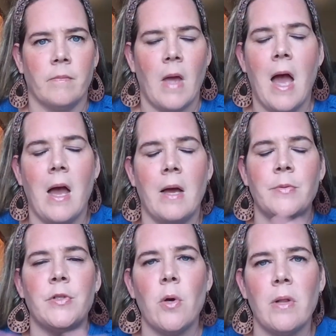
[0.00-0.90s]
I'm
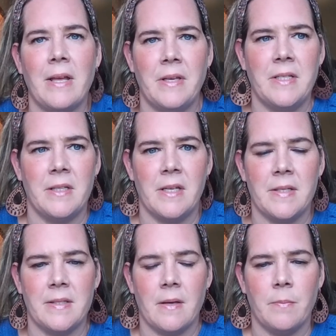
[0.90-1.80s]
so glad they did this.
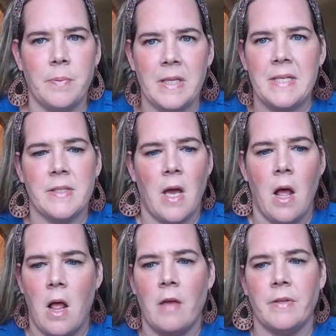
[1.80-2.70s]
Please, I'll
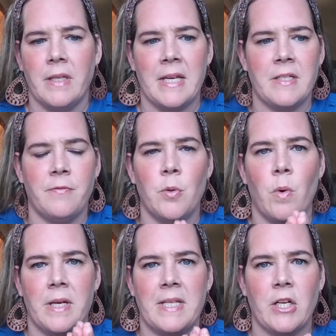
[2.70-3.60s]
have it linked if you want to
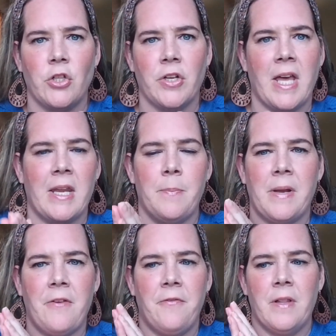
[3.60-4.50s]
take a look at it, but I
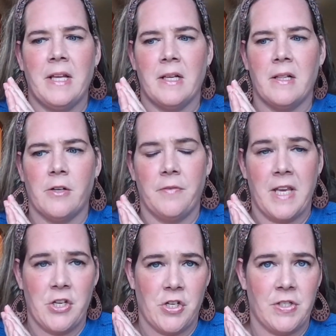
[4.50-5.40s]
feel like the clarification
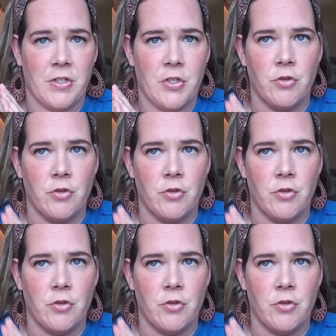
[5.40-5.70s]
is extremely